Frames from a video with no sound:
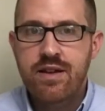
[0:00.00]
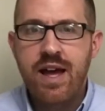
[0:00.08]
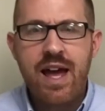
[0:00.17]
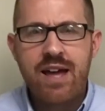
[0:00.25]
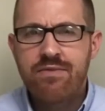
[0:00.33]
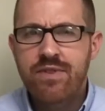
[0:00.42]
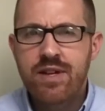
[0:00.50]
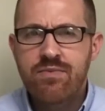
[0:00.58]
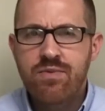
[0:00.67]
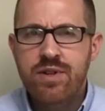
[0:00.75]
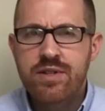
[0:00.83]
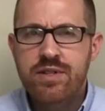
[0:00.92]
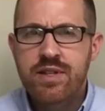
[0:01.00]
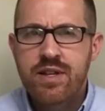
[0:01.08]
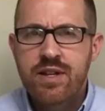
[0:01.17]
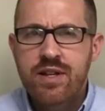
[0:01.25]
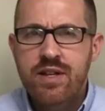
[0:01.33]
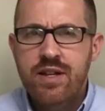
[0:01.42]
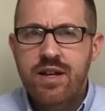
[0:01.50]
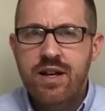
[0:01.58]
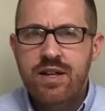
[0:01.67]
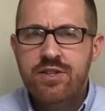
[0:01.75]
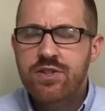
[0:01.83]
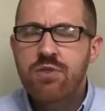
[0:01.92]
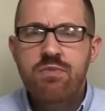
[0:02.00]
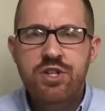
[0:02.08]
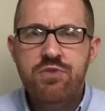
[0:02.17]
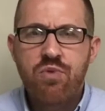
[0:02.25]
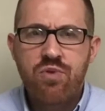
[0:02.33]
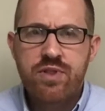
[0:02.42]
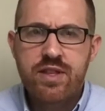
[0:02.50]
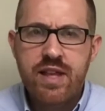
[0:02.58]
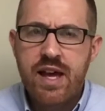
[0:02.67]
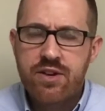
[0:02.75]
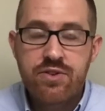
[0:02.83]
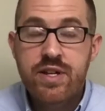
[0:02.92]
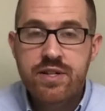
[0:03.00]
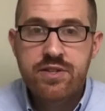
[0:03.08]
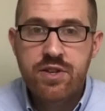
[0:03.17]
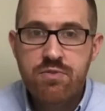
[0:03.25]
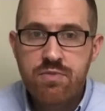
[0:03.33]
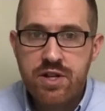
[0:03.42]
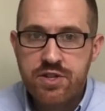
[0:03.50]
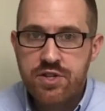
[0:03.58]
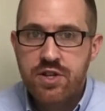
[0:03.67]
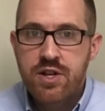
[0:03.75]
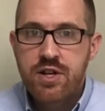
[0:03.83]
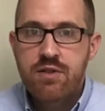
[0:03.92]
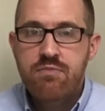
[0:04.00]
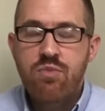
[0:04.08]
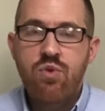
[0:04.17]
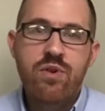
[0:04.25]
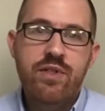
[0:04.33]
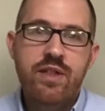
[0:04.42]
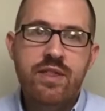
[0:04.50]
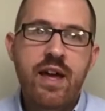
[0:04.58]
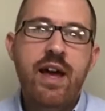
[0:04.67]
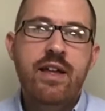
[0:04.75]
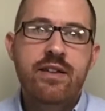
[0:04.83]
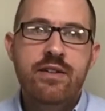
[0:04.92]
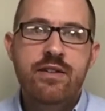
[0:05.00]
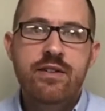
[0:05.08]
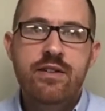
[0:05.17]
Advent was so much more than that, or is so much more than that.